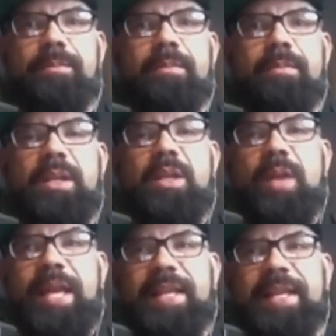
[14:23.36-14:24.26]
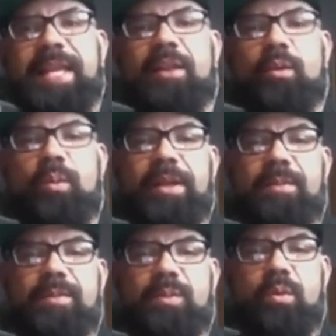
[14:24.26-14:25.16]
like in the Keller
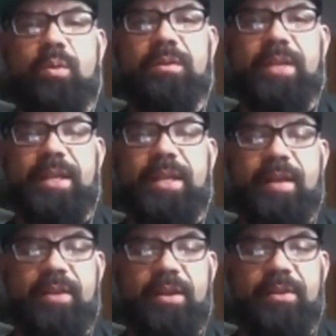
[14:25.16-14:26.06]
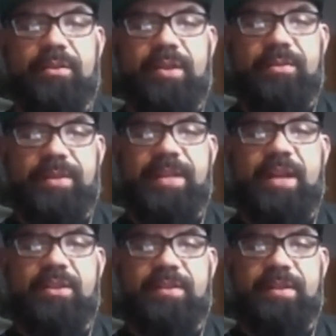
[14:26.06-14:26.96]
Williams world, they have a 33
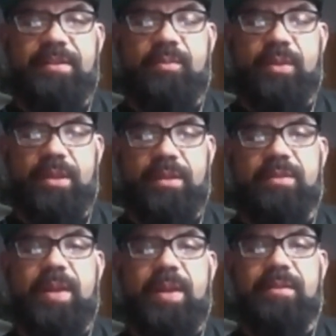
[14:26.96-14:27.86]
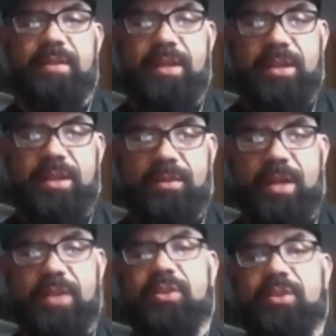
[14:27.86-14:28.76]
touch system where you
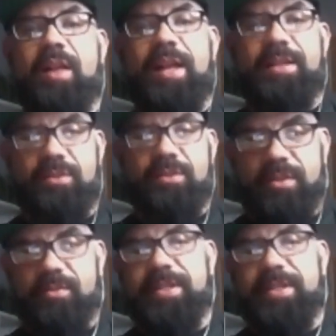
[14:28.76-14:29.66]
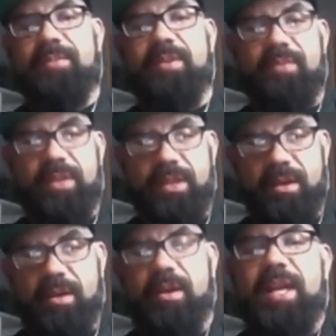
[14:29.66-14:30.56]
touch your clients 33 times every
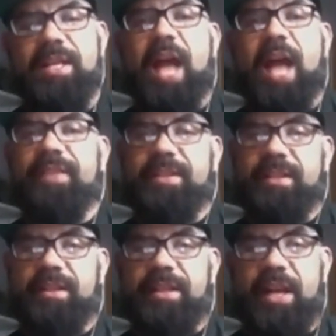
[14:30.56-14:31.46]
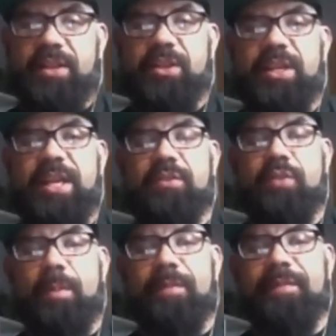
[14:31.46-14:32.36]
year. Not physically touch, you can get in
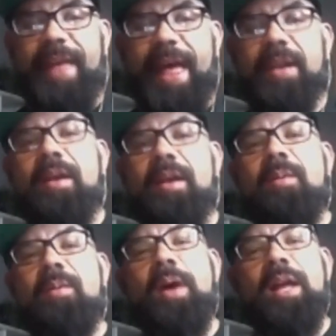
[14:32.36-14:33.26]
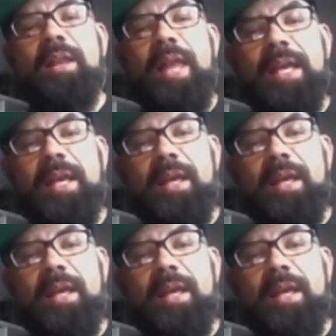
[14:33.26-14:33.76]
trouble for that. Sure. But like,